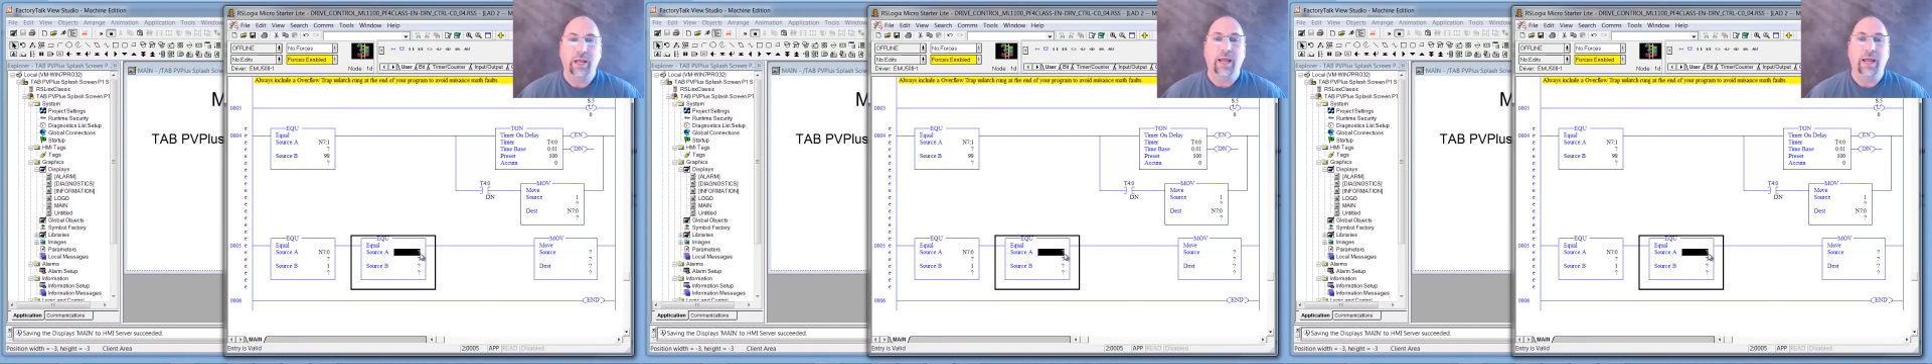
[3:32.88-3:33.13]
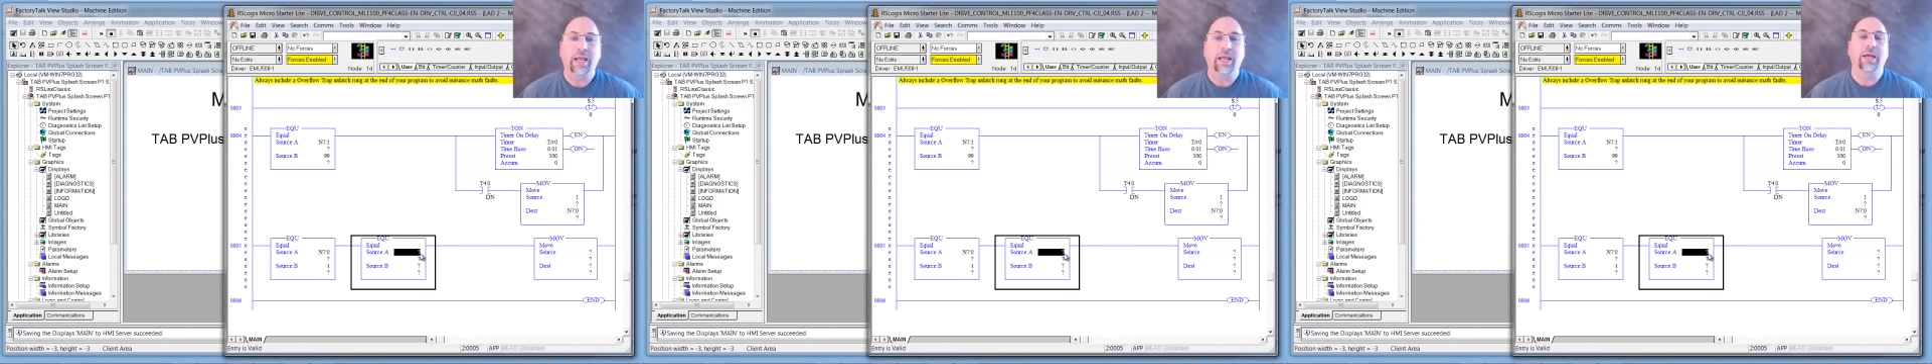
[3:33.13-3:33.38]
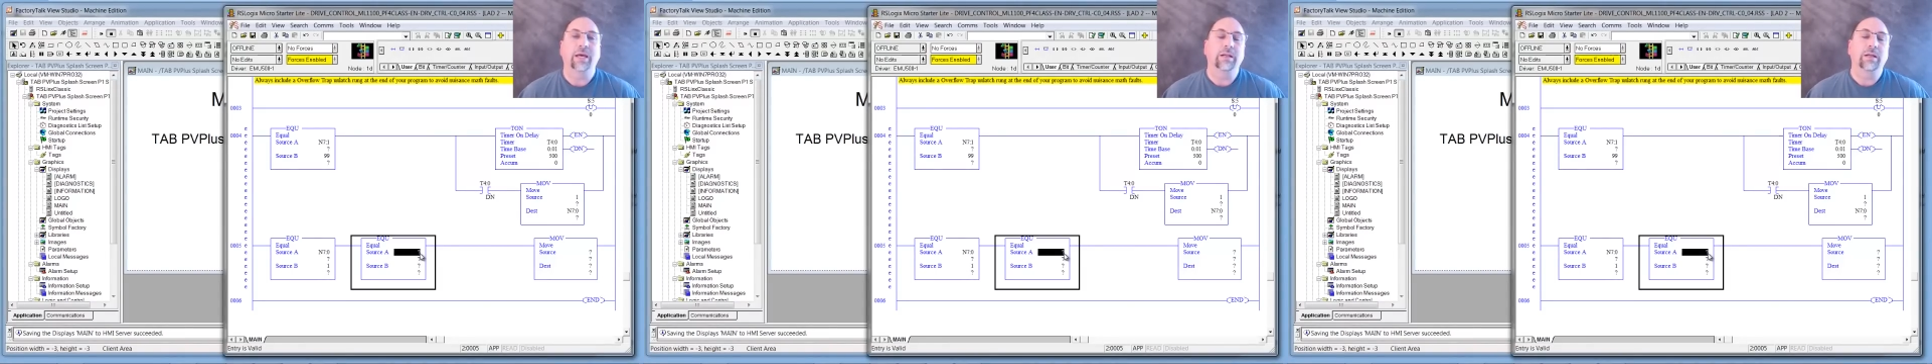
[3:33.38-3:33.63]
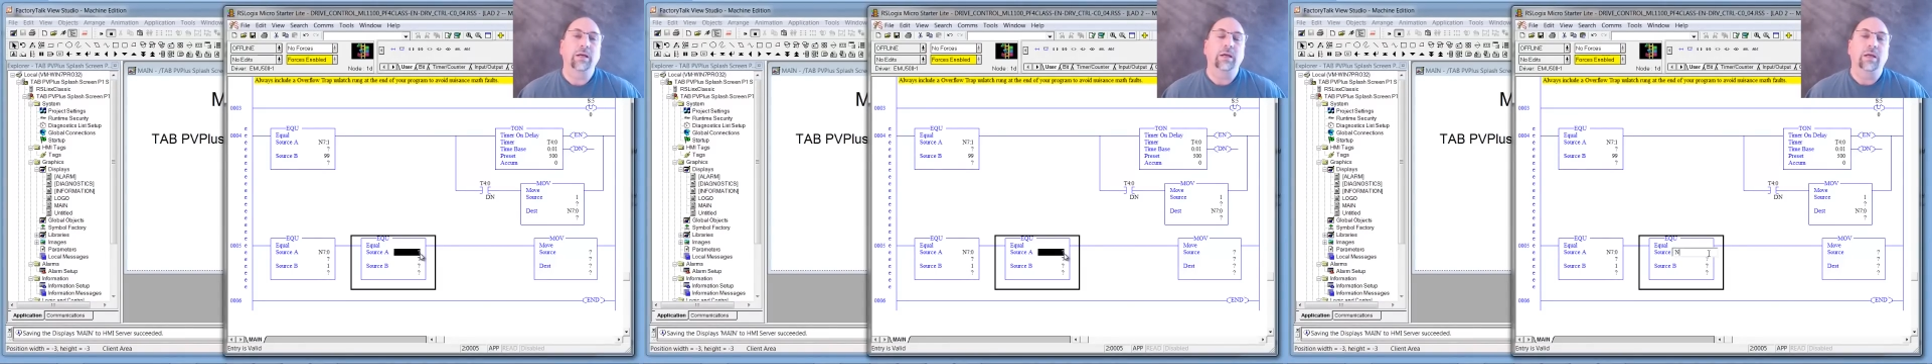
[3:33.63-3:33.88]

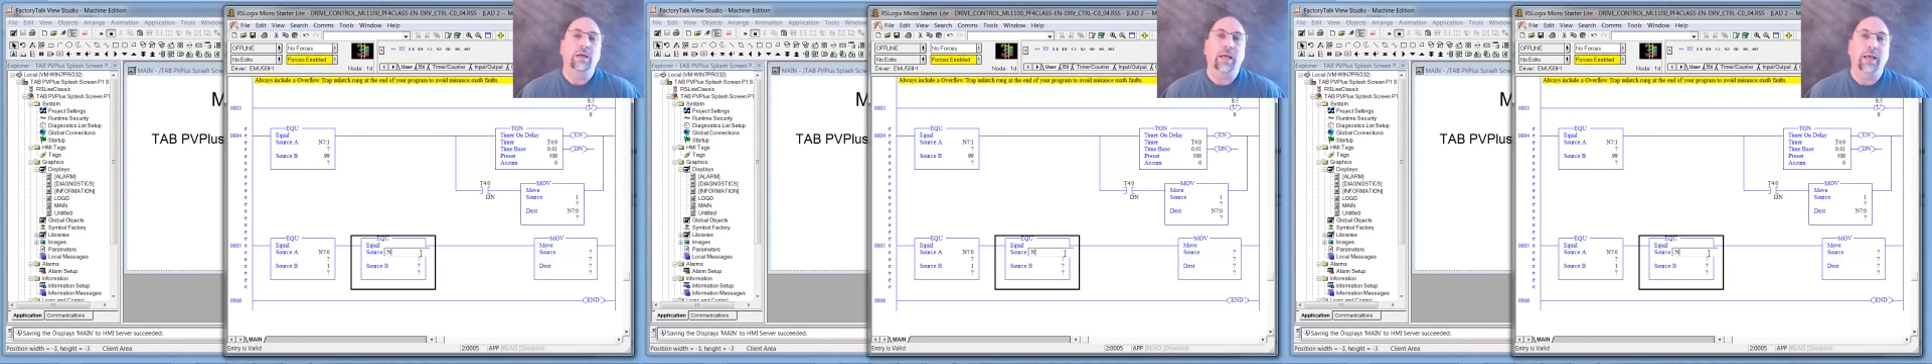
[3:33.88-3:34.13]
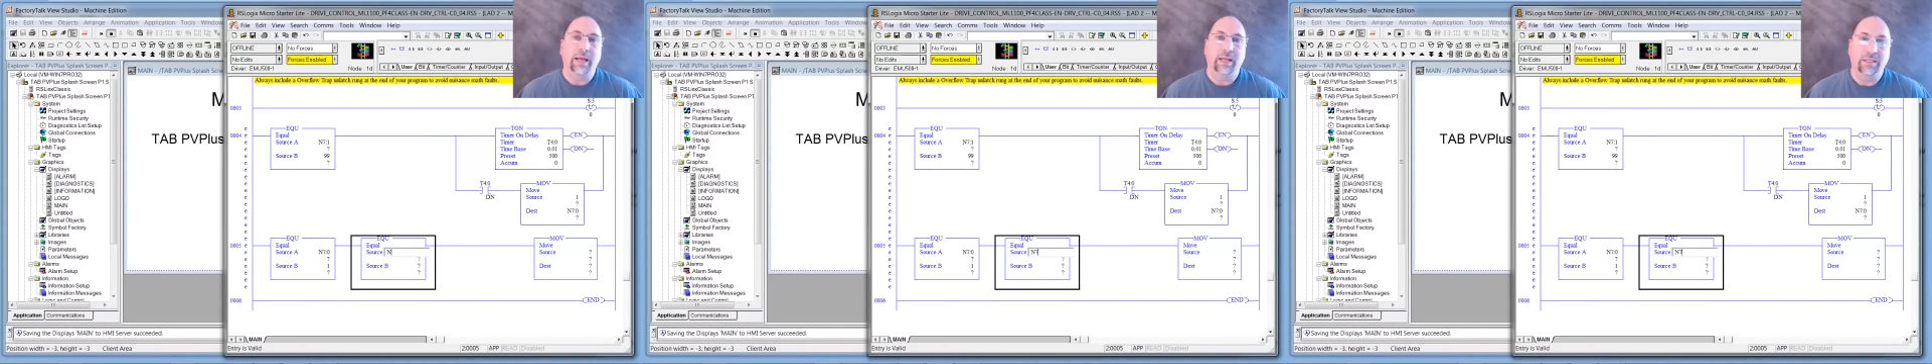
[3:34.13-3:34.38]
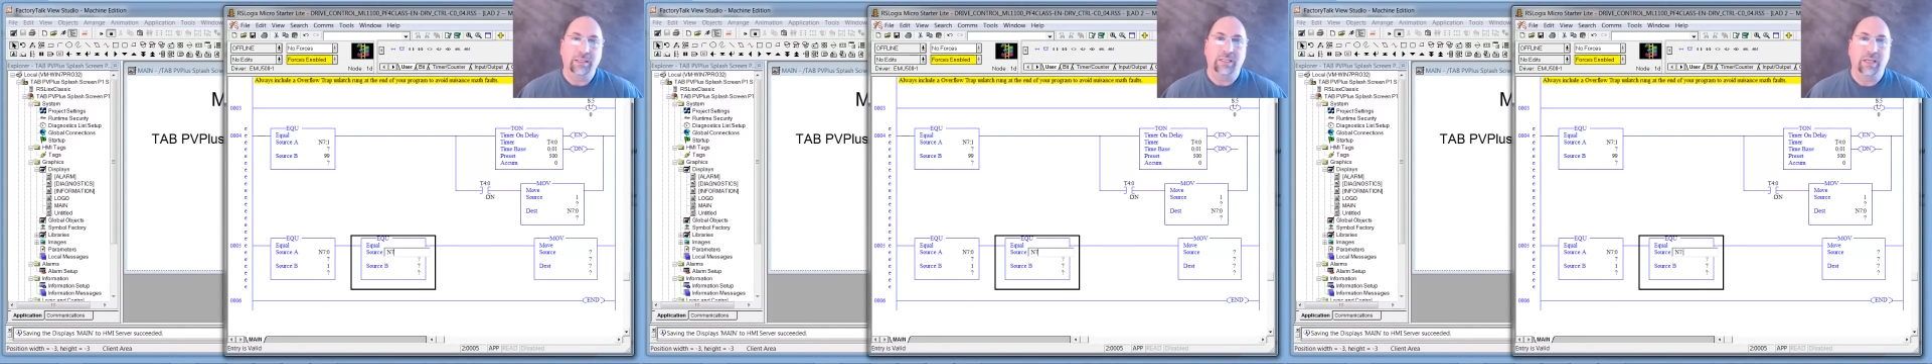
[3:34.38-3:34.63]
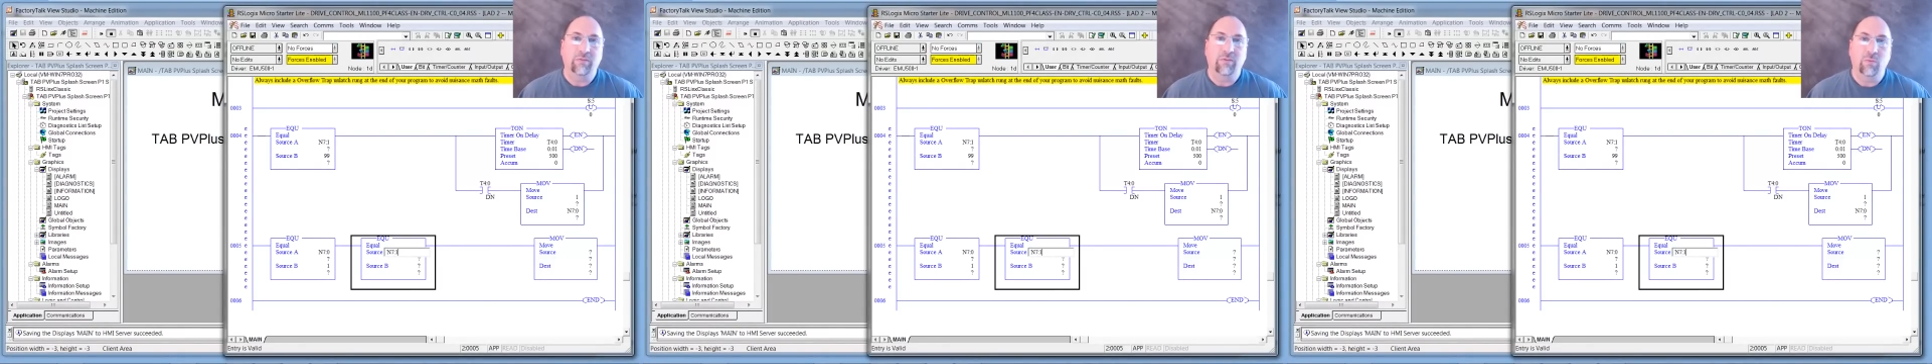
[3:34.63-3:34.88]
and
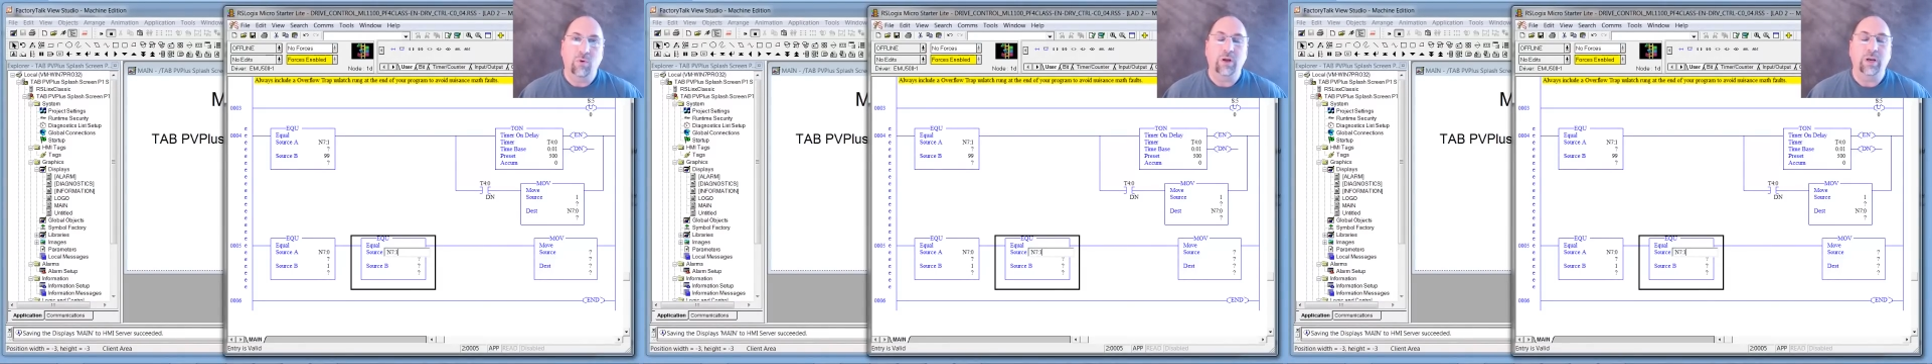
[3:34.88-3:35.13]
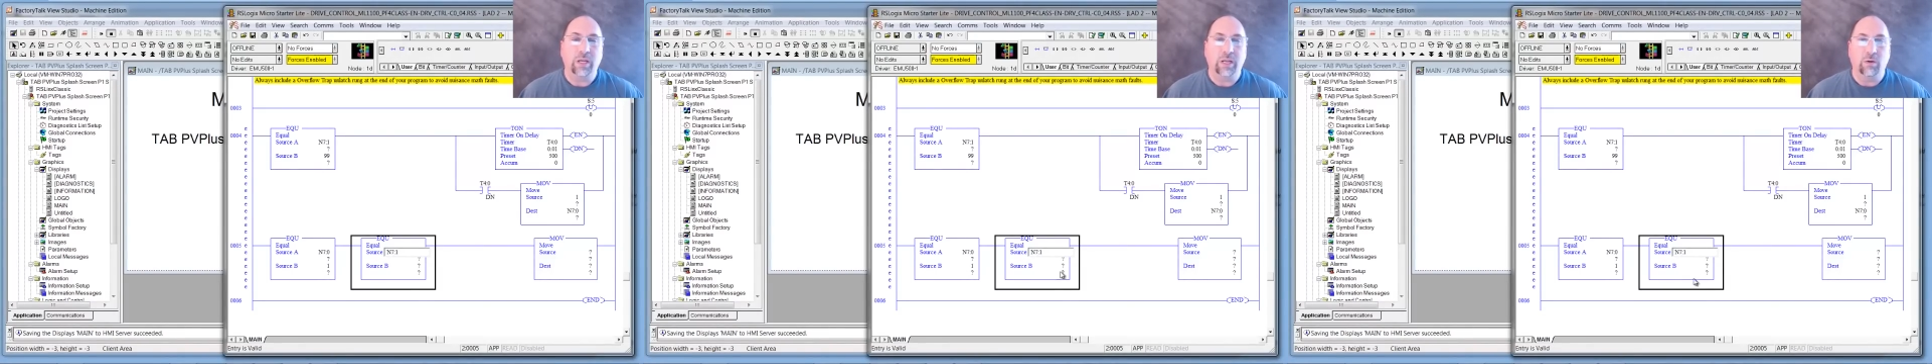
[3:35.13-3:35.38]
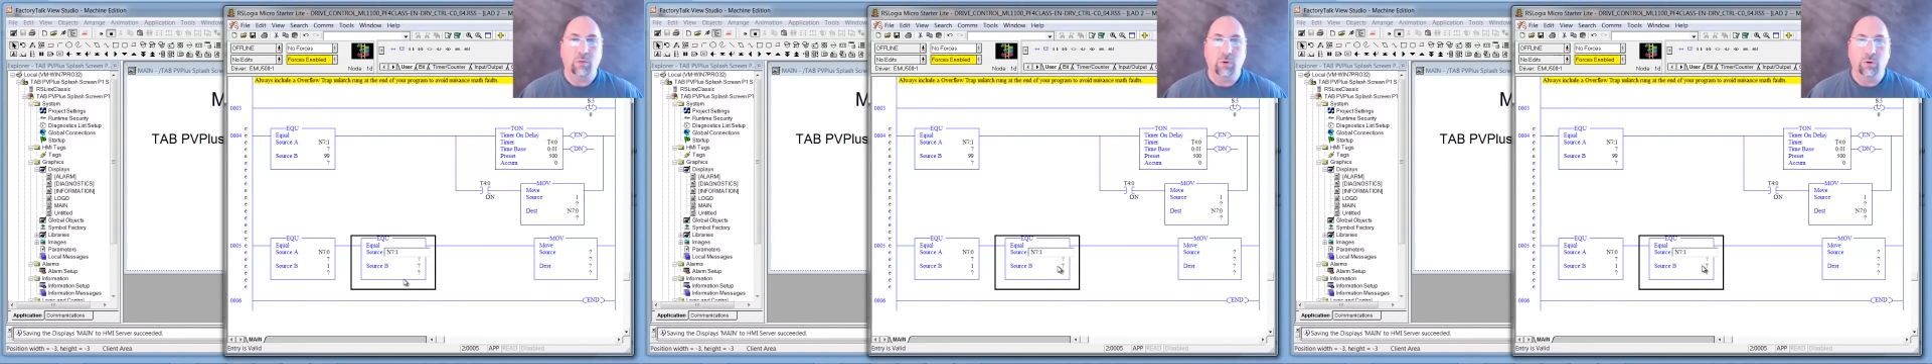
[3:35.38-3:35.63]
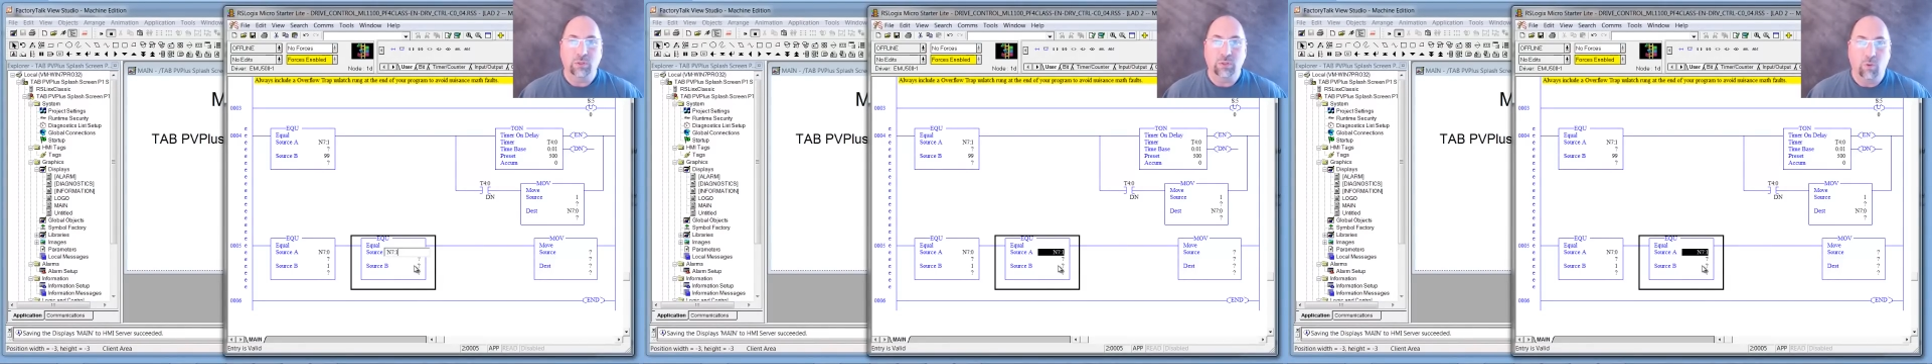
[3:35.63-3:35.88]
N71
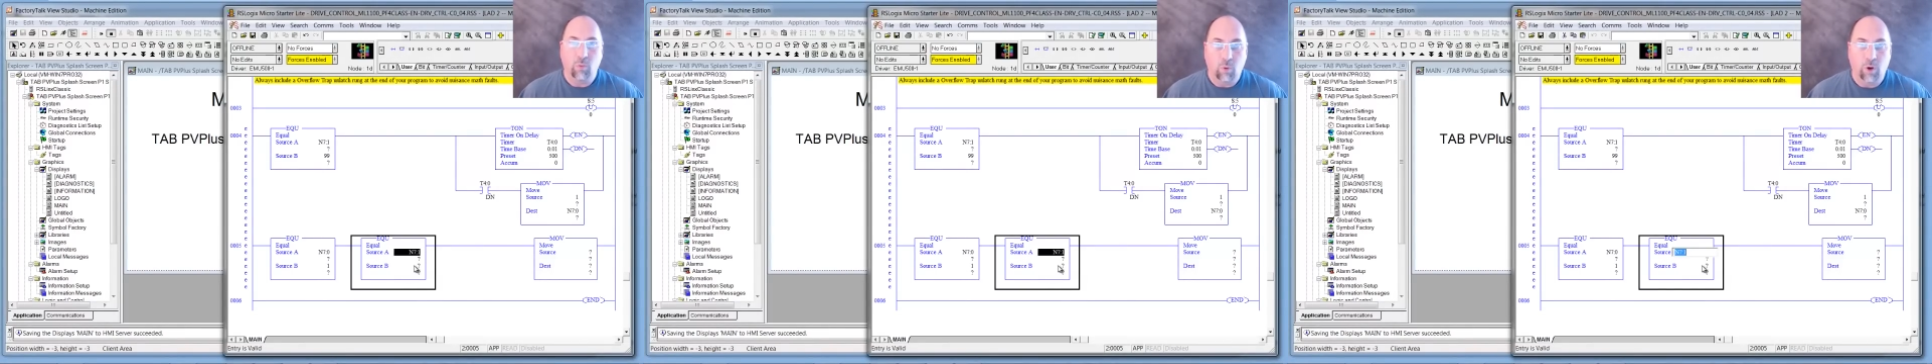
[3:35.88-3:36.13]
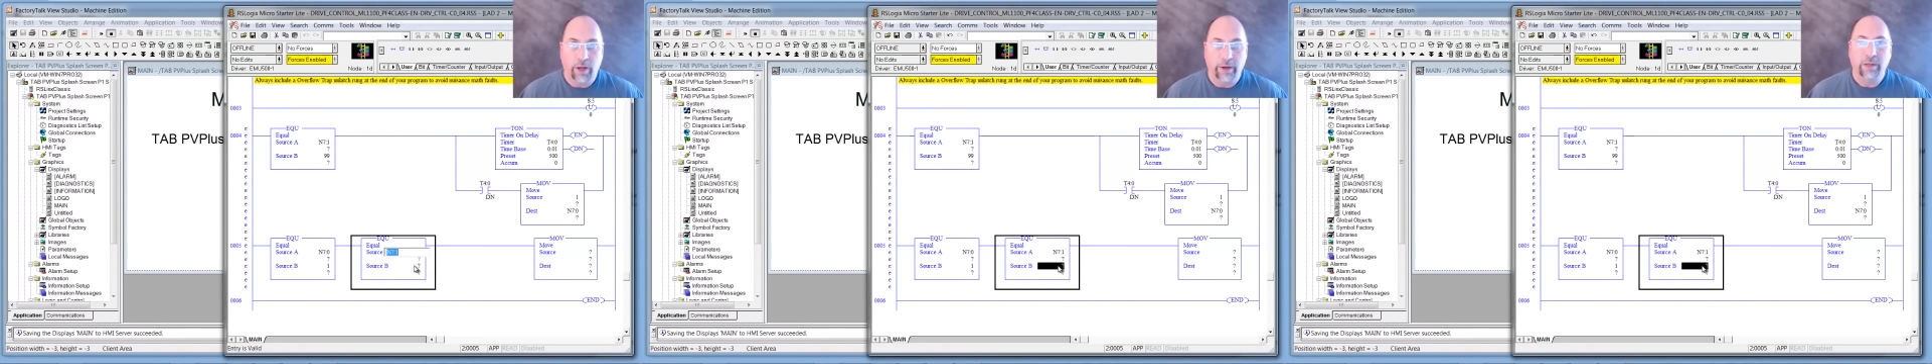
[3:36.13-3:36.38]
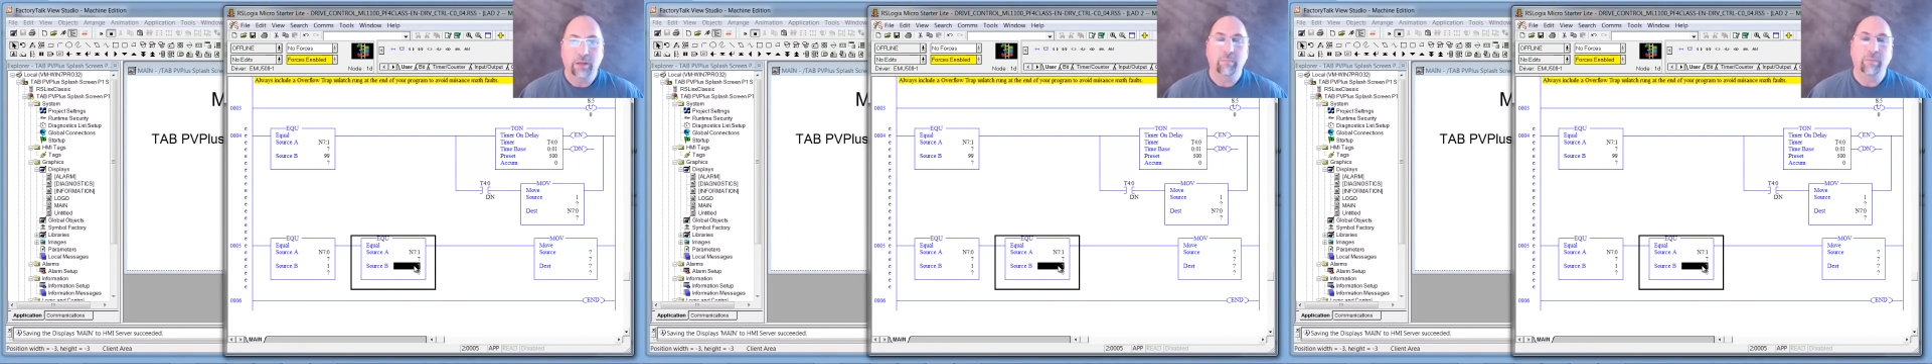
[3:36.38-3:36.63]
equals 1,